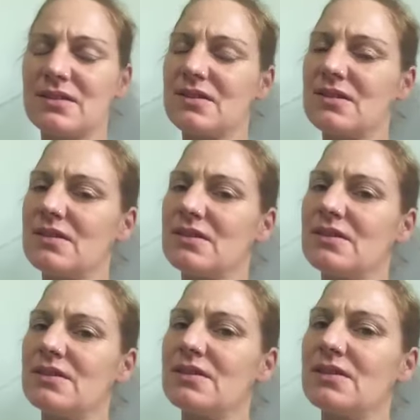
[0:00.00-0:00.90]

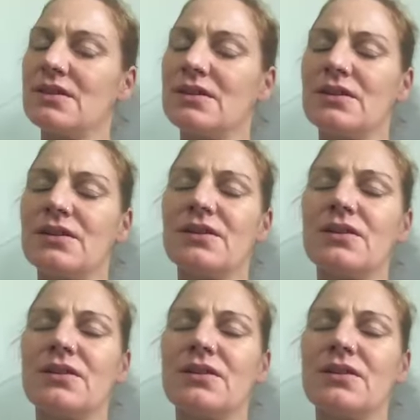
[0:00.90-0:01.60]
Nothing is said.